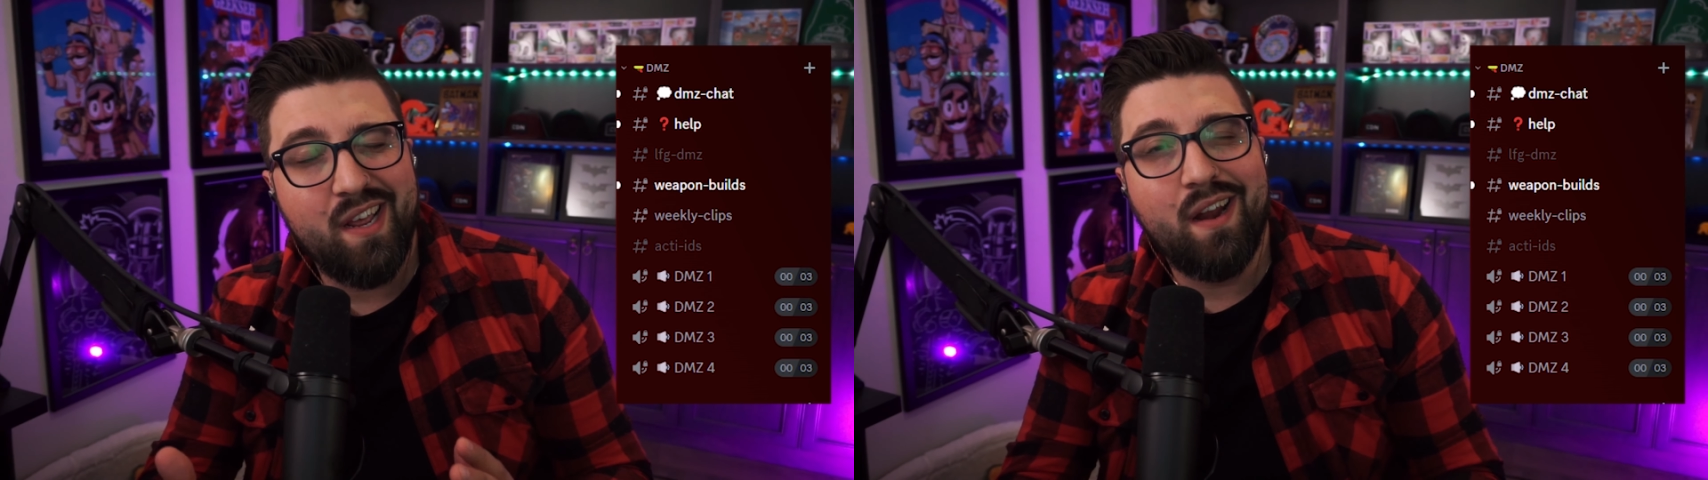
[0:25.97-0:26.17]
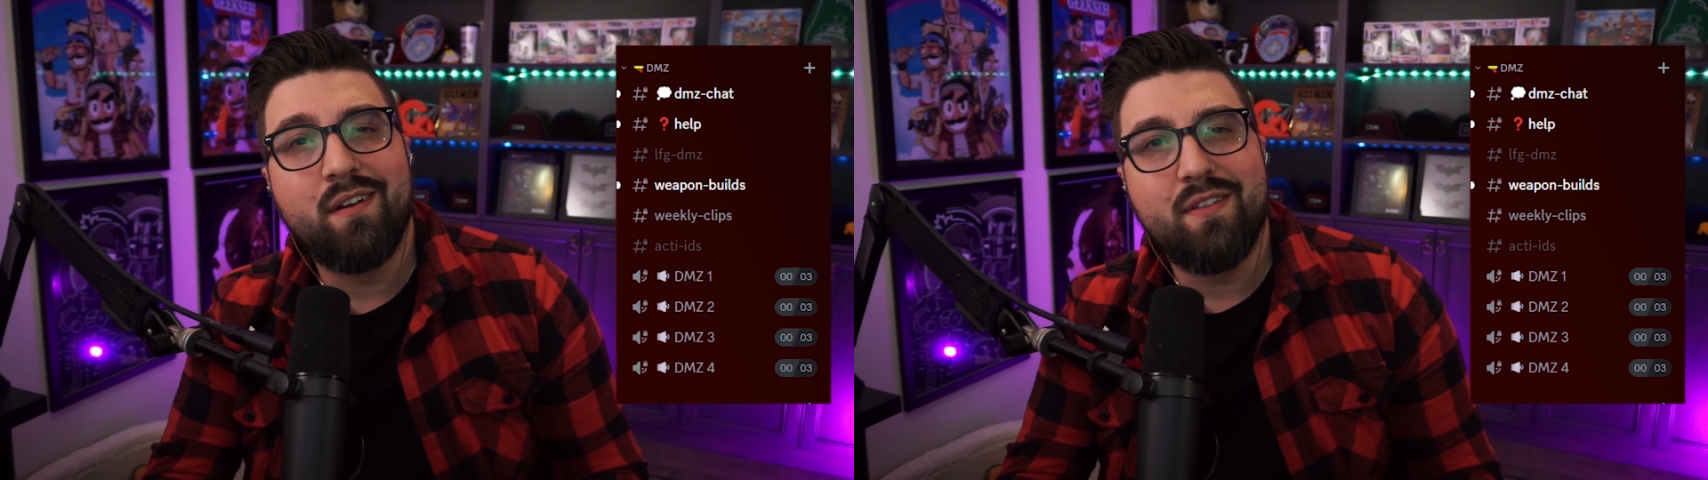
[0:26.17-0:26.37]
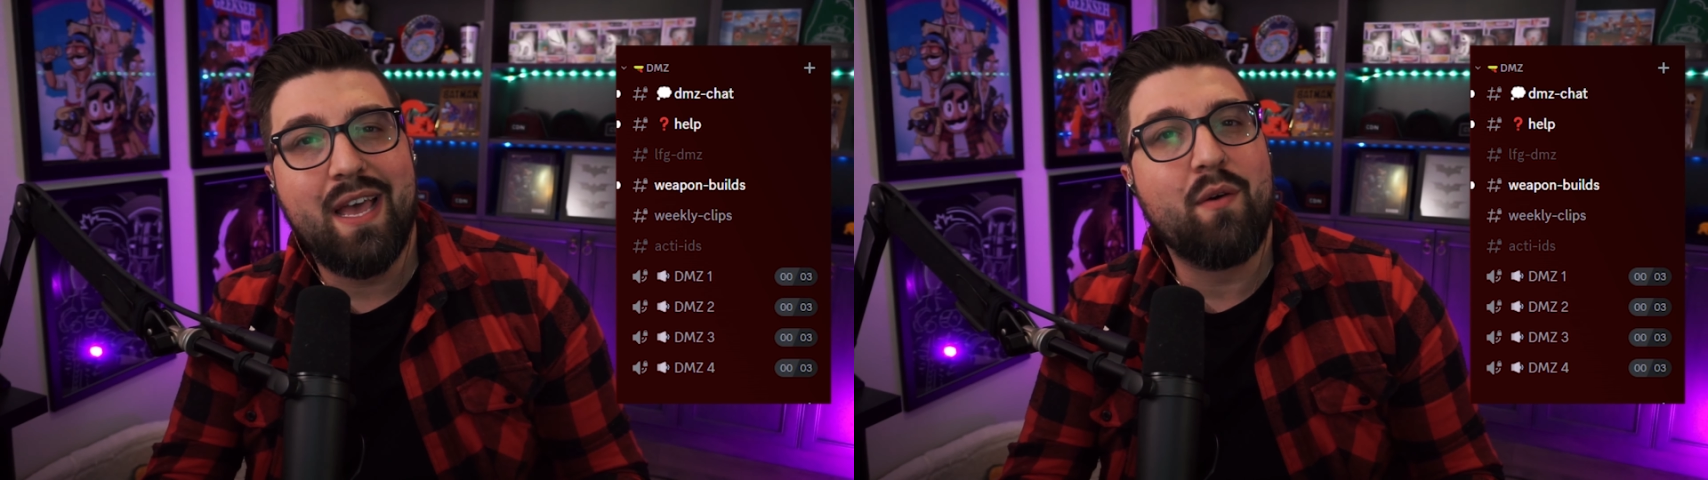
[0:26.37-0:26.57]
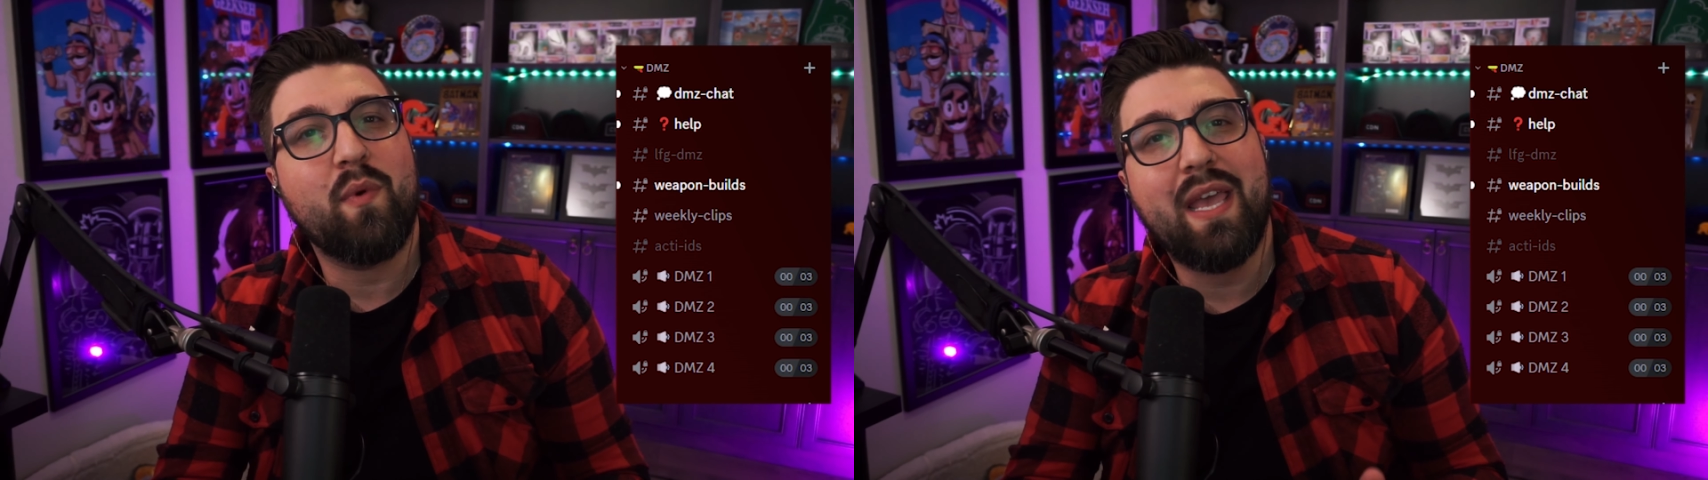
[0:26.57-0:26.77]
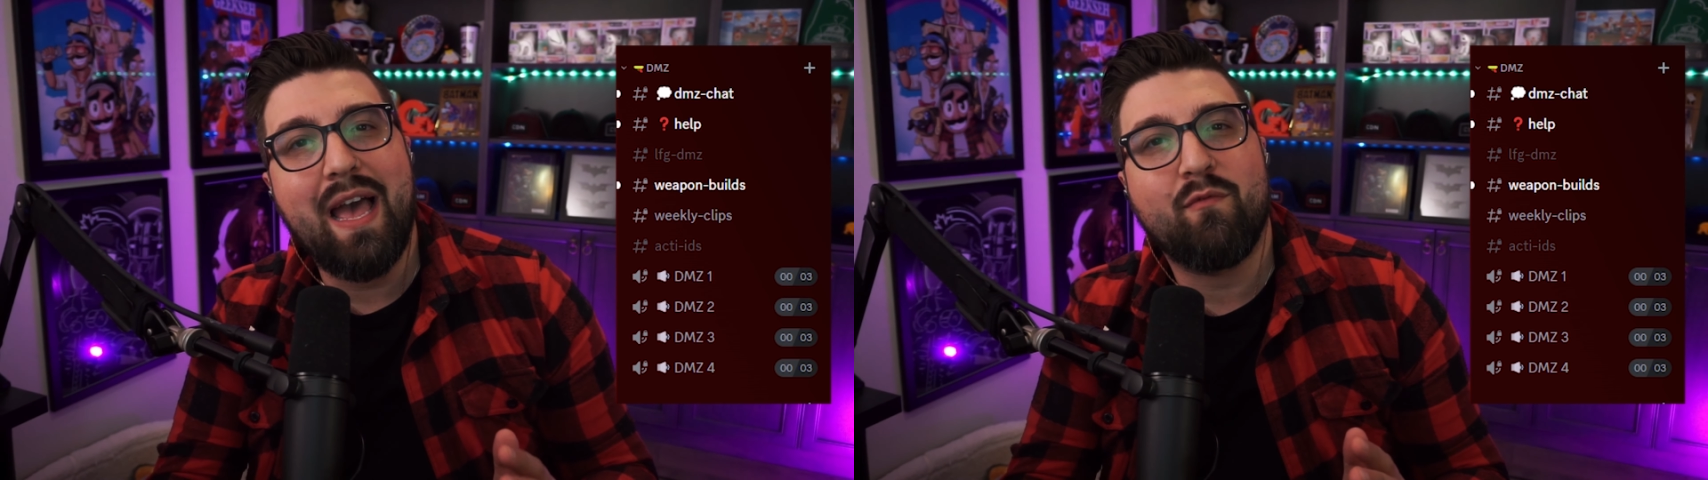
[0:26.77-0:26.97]
and under that,
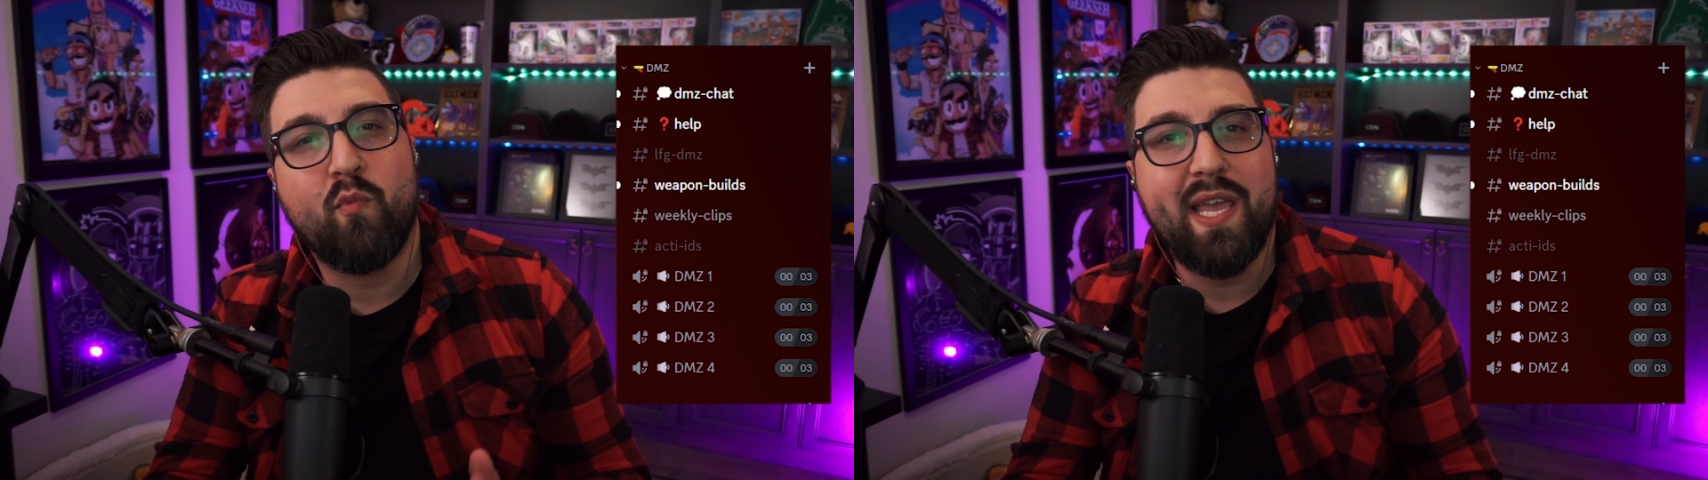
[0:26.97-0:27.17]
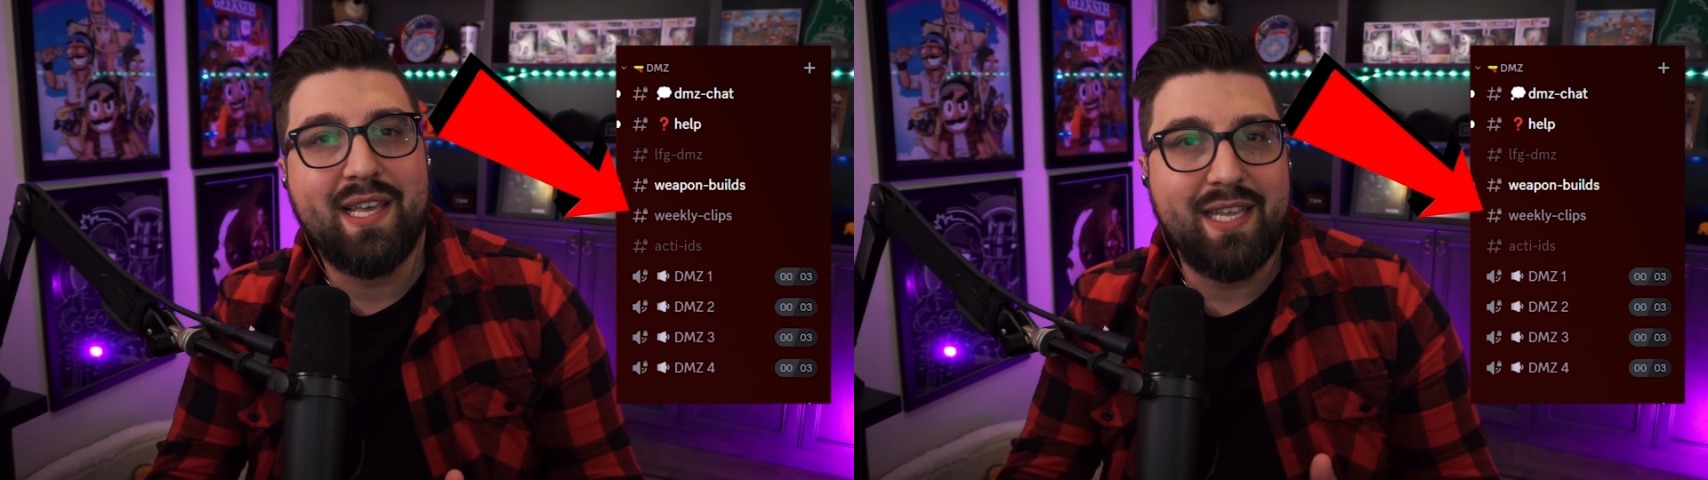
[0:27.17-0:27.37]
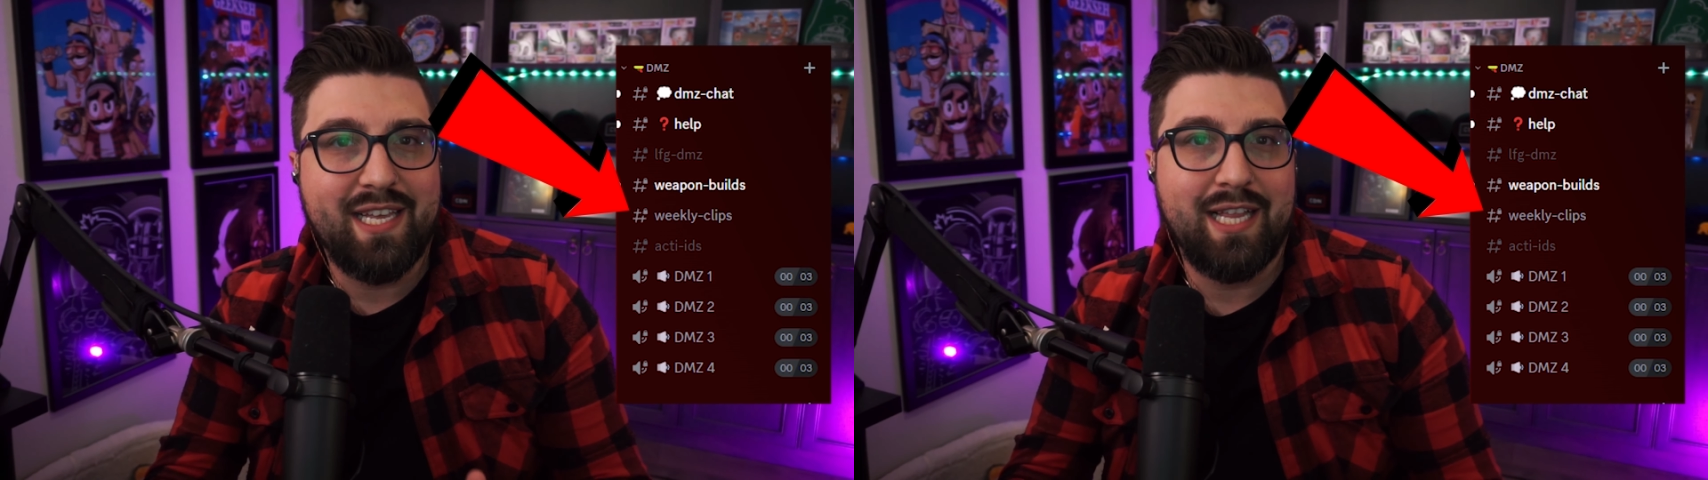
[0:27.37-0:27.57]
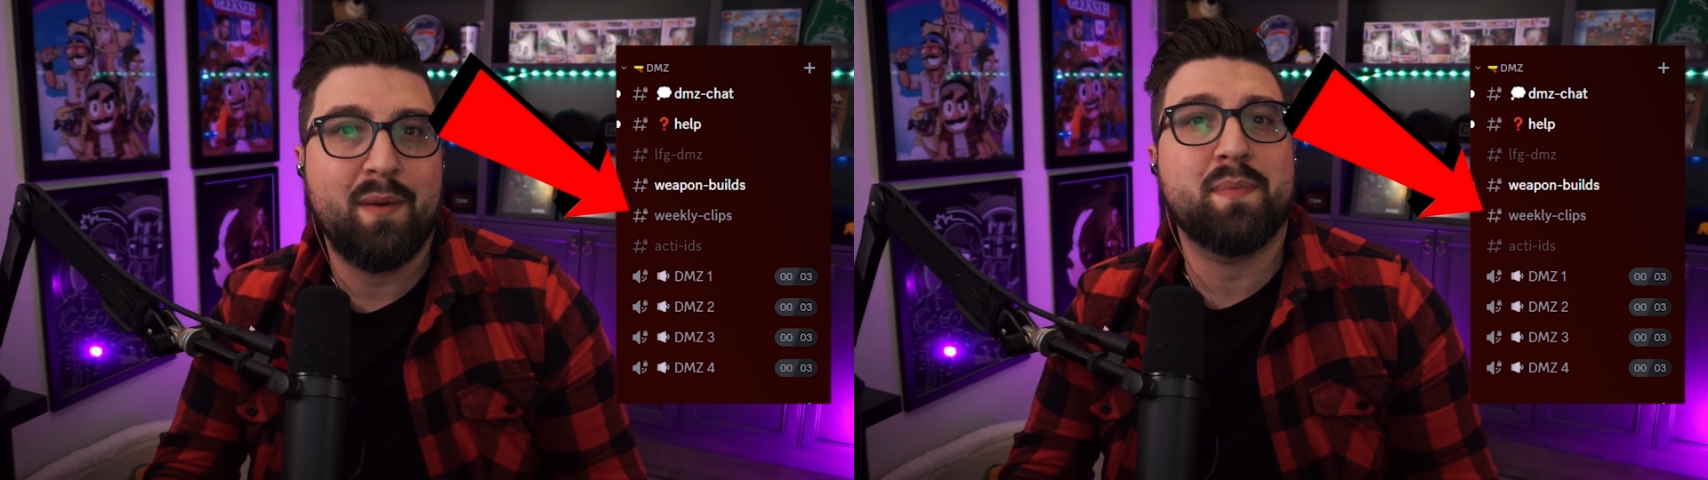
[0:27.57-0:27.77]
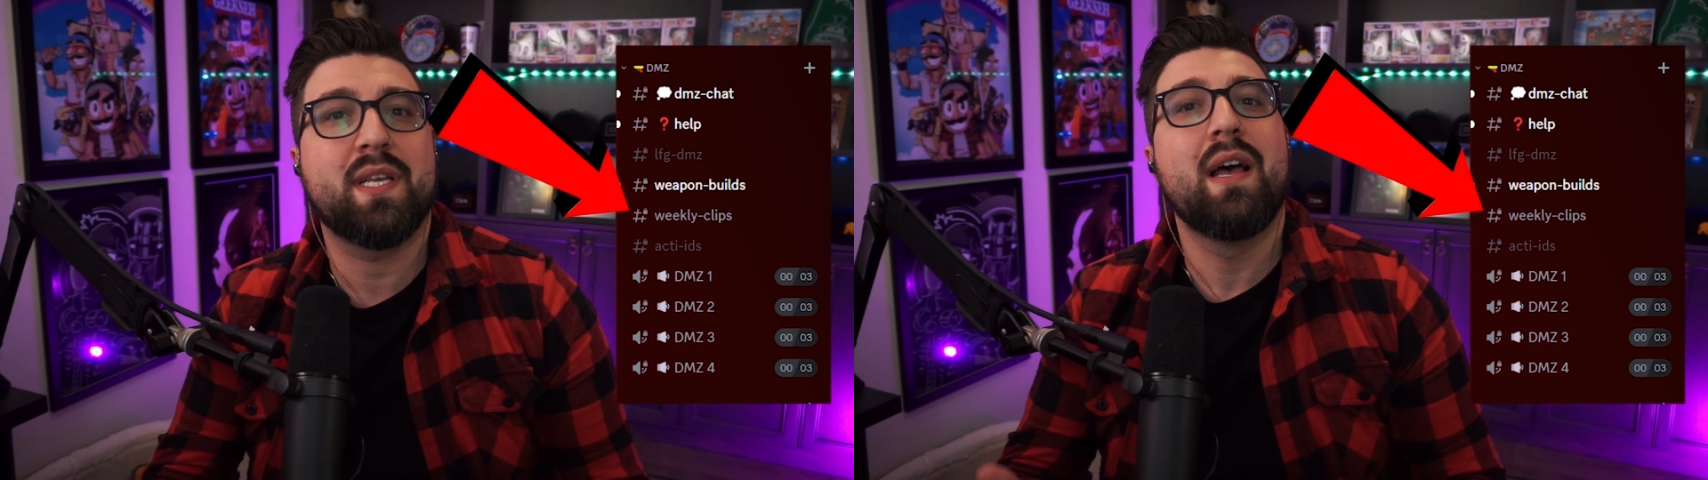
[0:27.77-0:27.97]
we have weekly
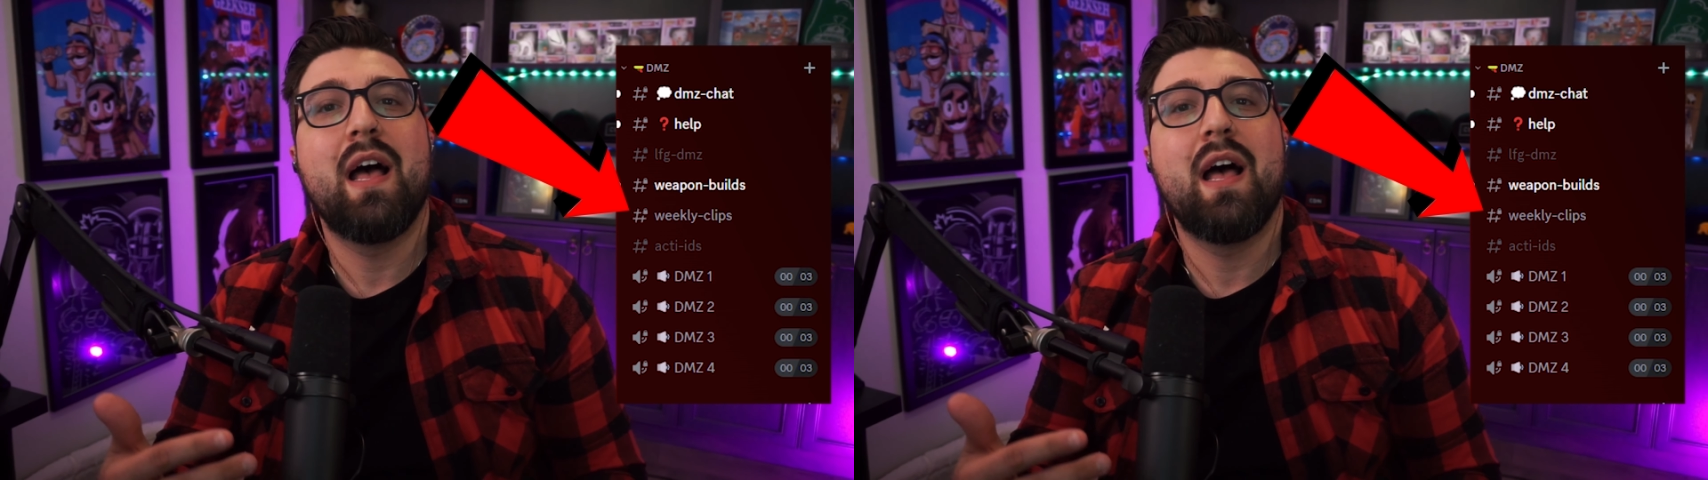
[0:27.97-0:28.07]
clips.